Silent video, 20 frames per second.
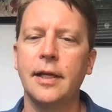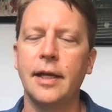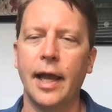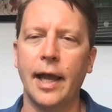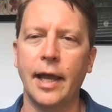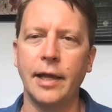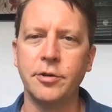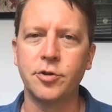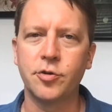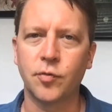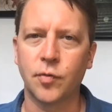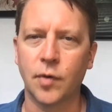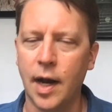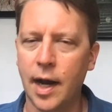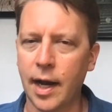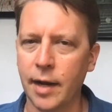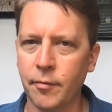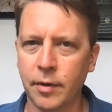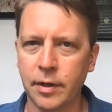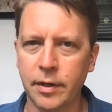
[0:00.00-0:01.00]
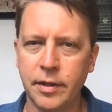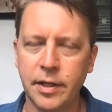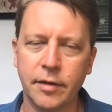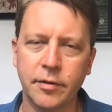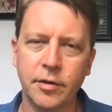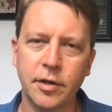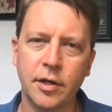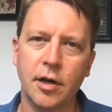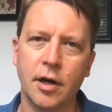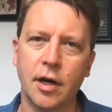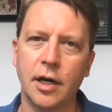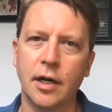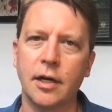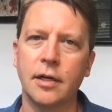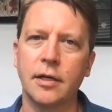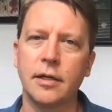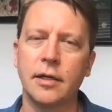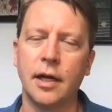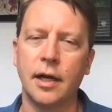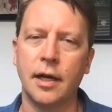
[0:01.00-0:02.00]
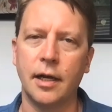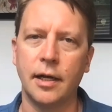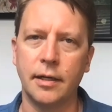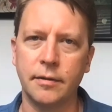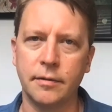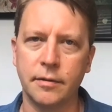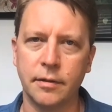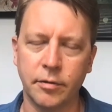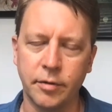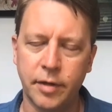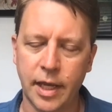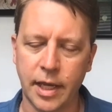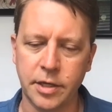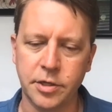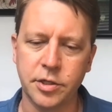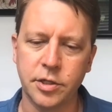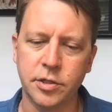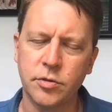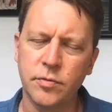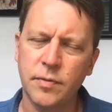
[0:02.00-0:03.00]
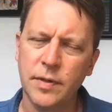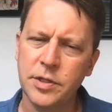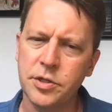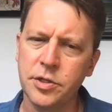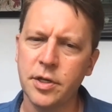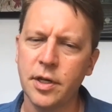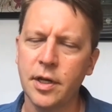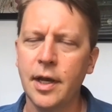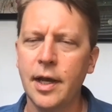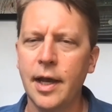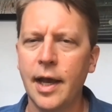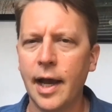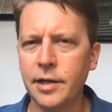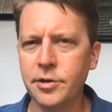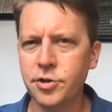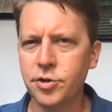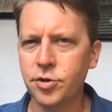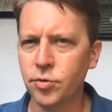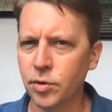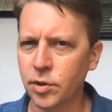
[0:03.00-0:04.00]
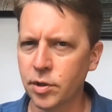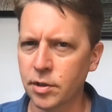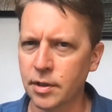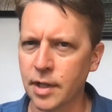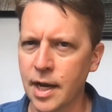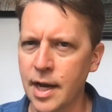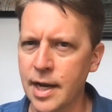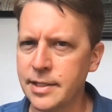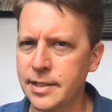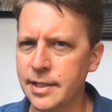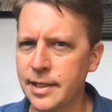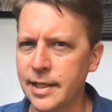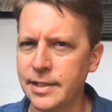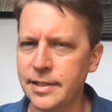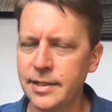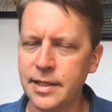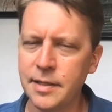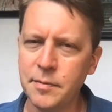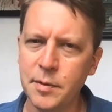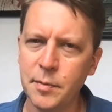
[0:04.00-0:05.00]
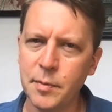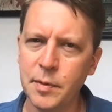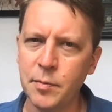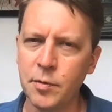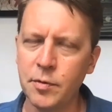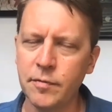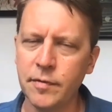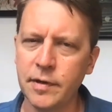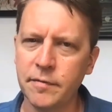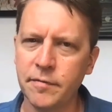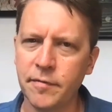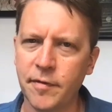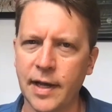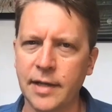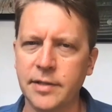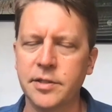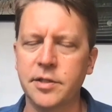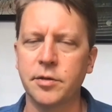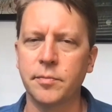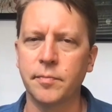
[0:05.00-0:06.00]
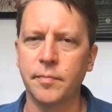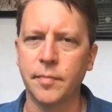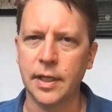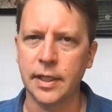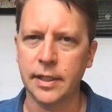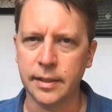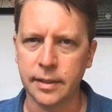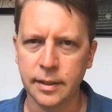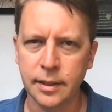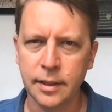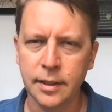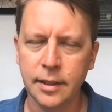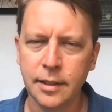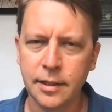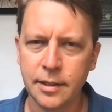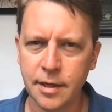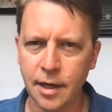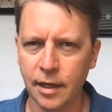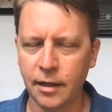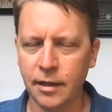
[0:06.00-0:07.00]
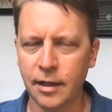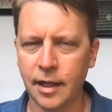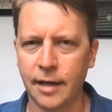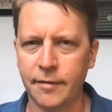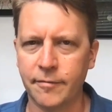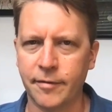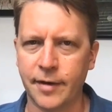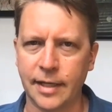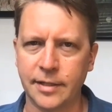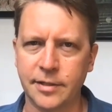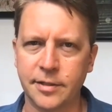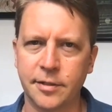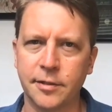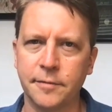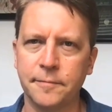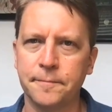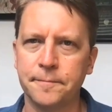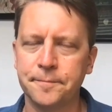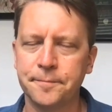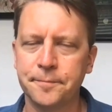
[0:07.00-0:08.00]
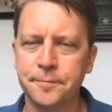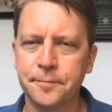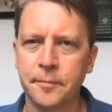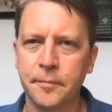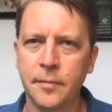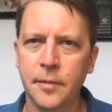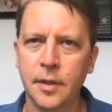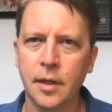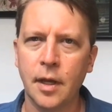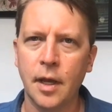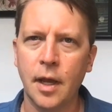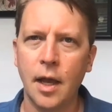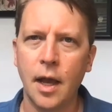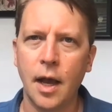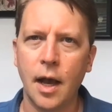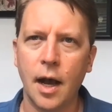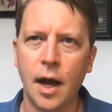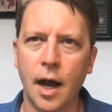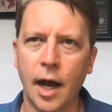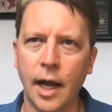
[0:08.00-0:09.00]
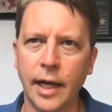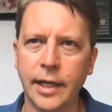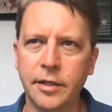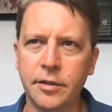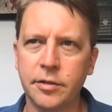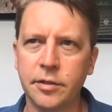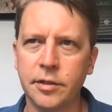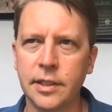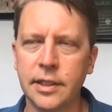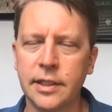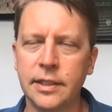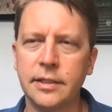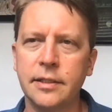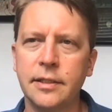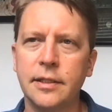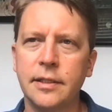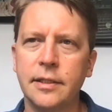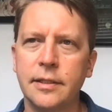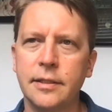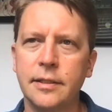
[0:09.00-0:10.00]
and try one of the other car locations, which had shorter lines and they seemed to be moving faster, but not a lot faster. I could,